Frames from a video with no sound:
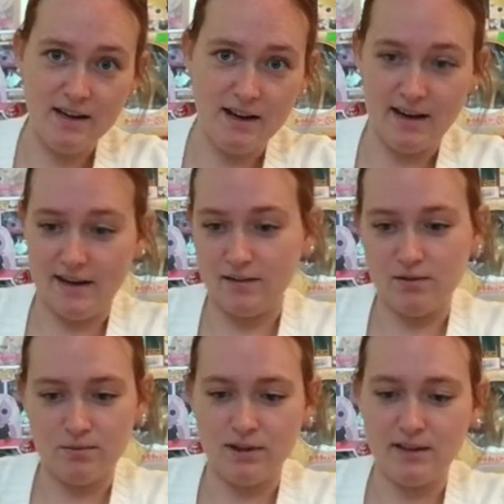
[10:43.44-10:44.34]
And
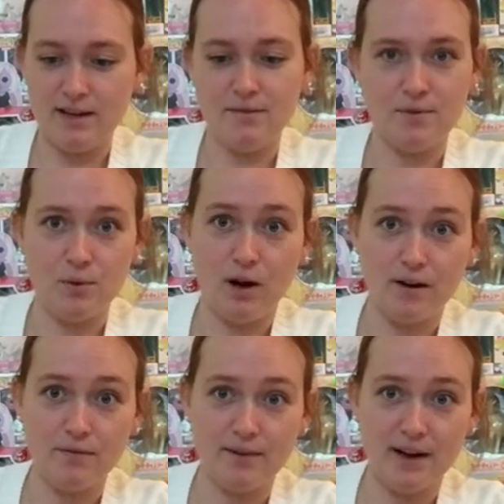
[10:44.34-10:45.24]
really, if you
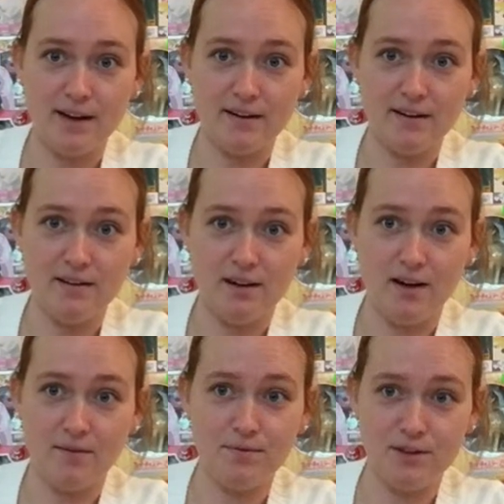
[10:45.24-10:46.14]
are a fan
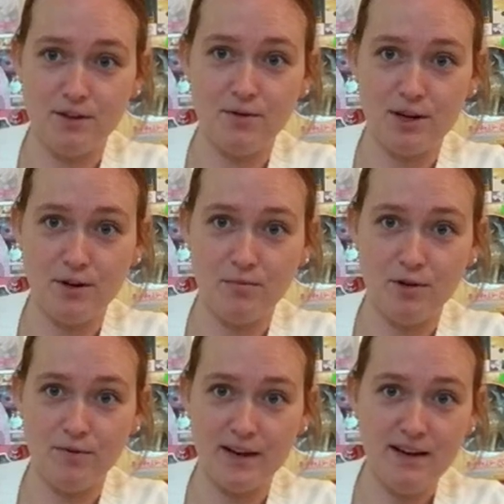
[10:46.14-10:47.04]
of the Yu-Gi-Oh!
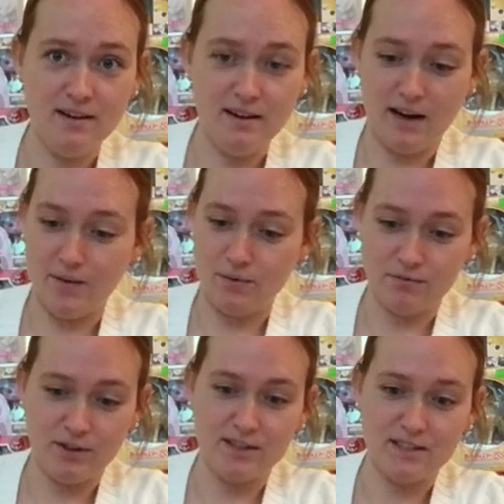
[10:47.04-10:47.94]
Movie, I would
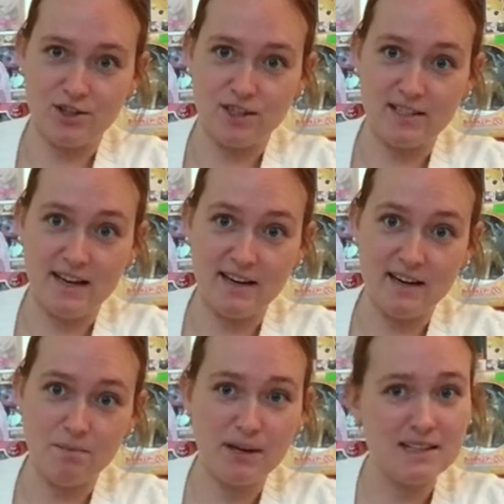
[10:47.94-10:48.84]
really suggest getting
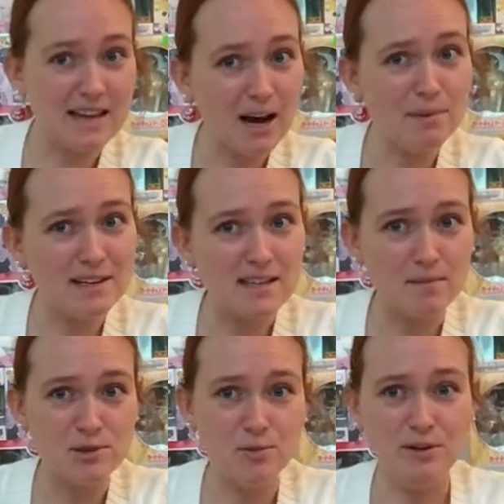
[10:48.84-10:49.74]
it, because how many
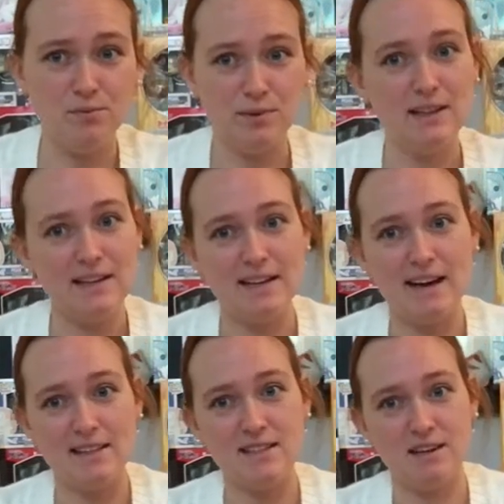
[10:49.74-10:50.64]
times do we really
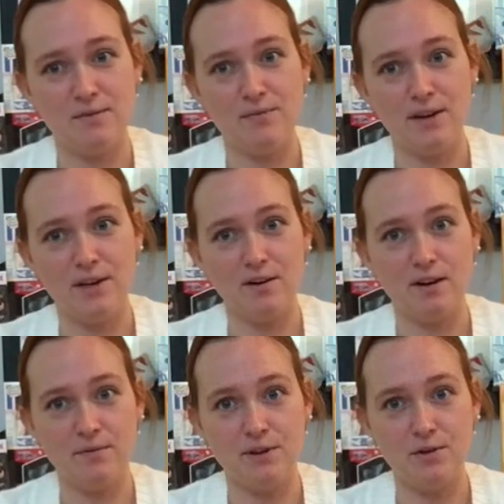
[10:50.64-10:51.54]
get a figure
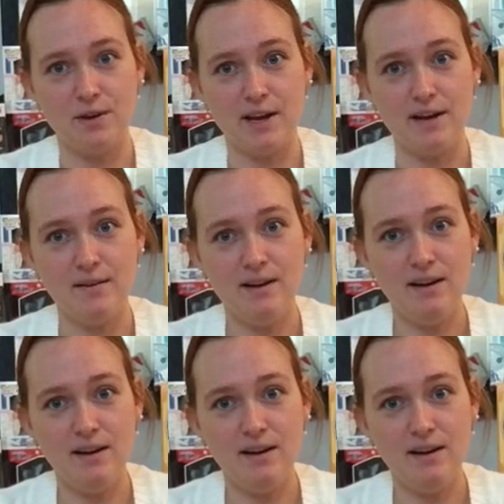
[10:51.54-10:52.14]
of Yugi?